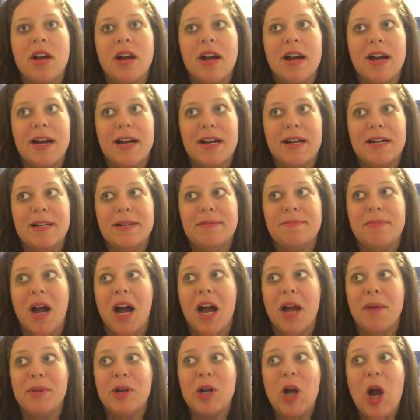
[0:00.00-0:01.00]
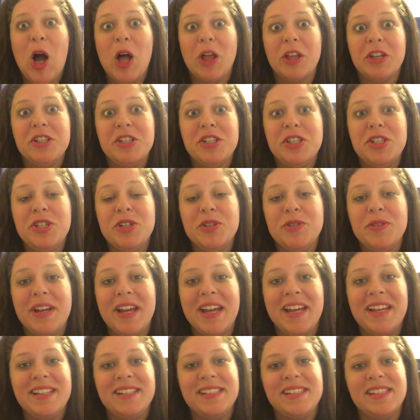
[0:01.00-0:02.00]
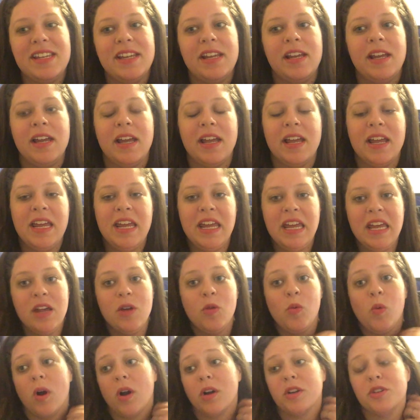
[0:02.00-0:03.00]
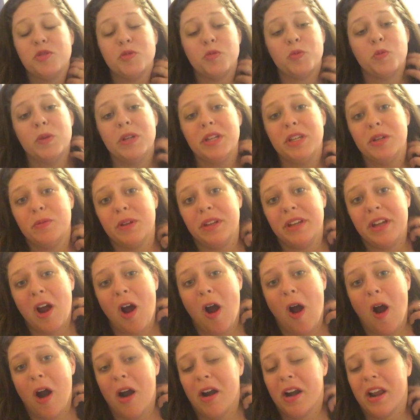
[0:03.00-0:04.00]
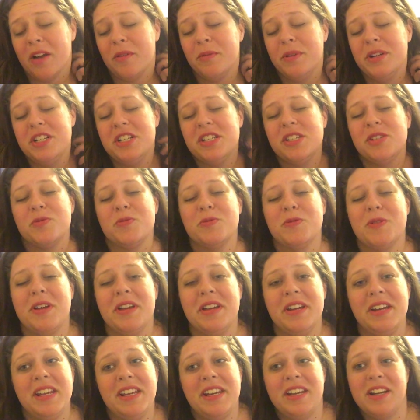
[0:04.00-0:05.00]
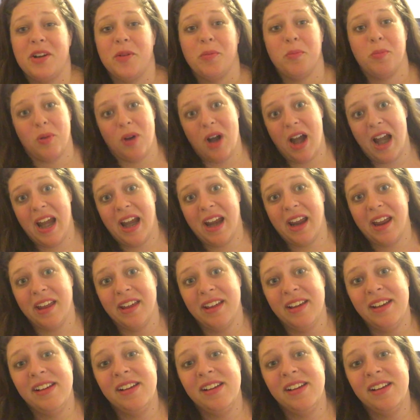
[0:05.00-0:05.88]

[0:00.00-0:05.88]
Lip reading: I'm a college student. He works really hard and we just really needed a break.